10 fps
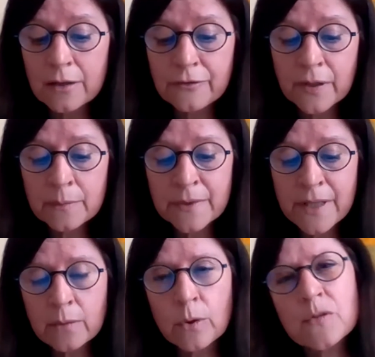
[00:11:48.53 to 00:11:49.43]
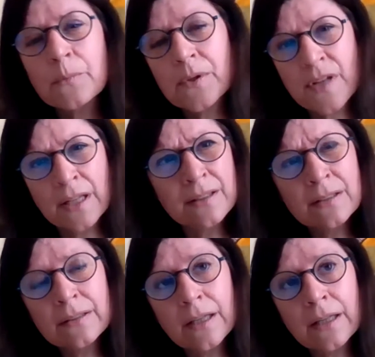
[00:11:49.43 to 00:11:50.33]
a film that was
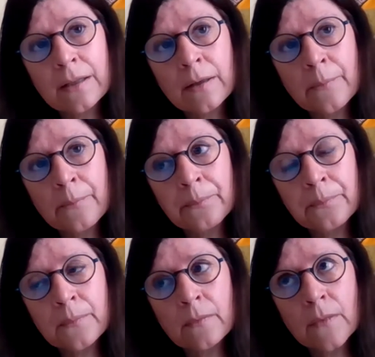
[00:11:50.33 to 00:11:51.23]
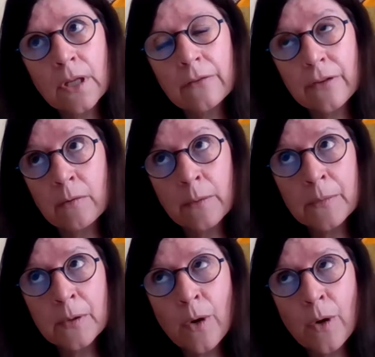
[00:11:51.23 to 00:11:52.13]
presented, if I
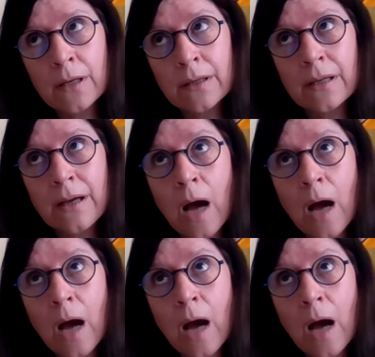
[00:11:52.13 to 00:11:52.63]
remember well,